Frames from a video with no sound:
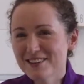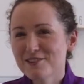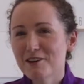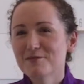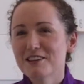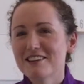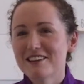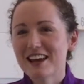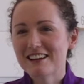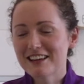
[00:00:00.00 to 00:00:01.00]
of the tooth,
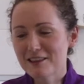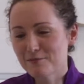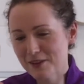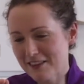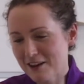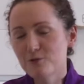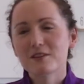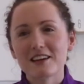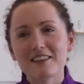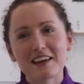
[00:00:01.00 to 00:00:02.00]
do a few
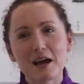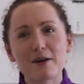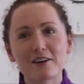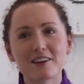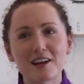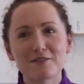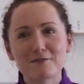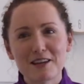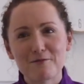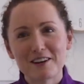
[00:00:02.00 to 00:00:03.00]
x-rays or tests
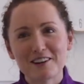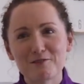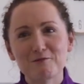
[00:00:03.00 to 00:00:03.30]
if needed